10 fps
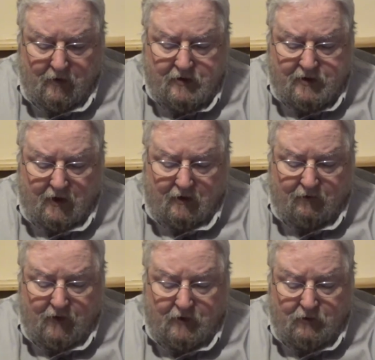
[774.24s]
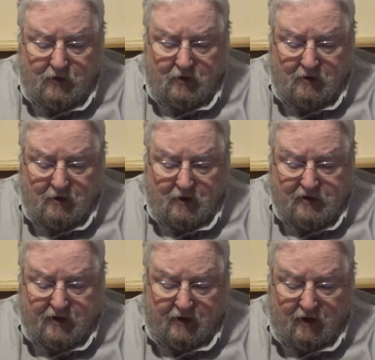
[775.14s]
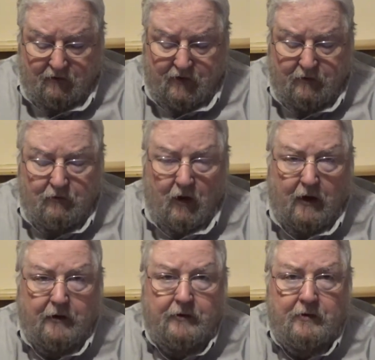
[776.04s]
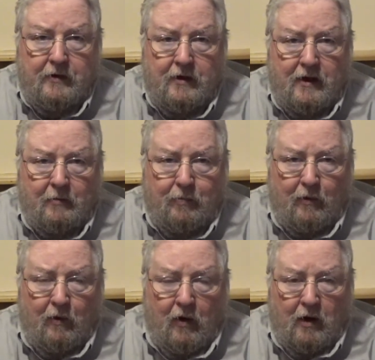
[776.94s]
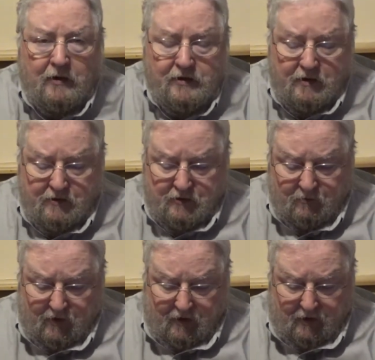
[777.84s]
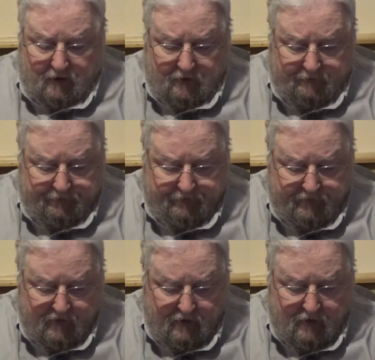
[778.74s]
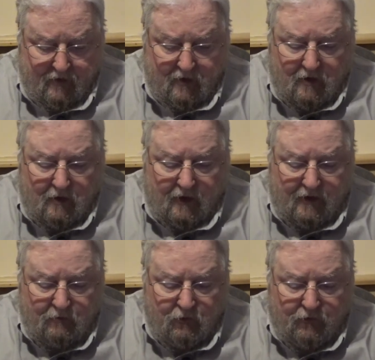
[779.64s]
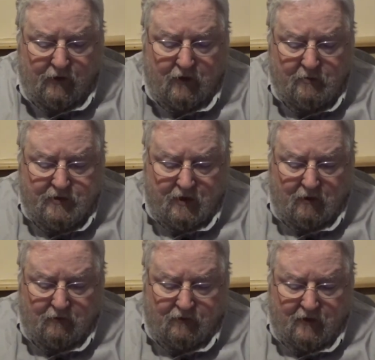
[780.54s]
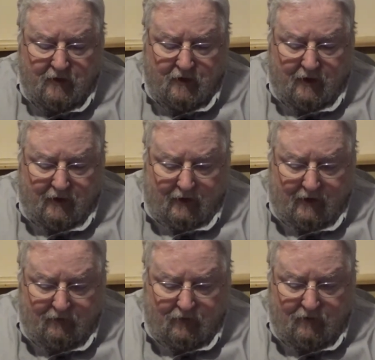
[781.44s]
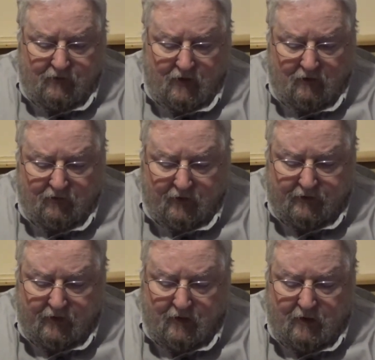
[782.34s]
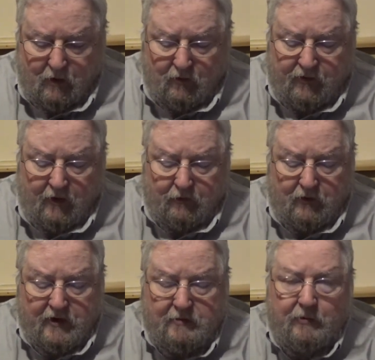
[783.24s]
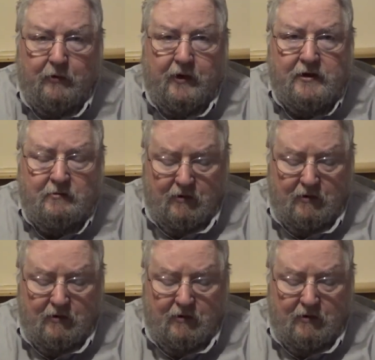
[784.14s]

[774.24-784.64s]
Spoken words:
Say, "Victory is a covenant right. It belongs to me." Let him reveal himself at a level of covenant you have never experienced